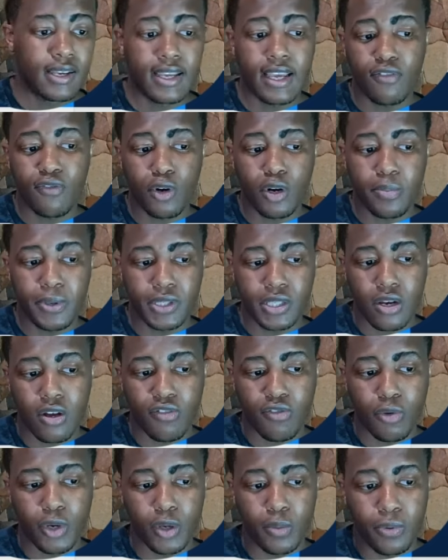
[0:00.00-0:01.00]
Get 40% off
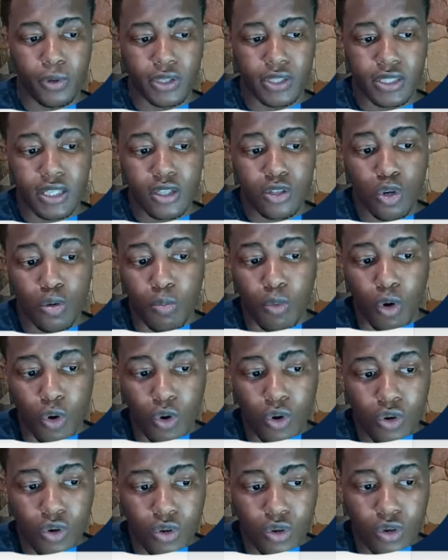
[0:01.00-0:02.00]
when you book 6 or more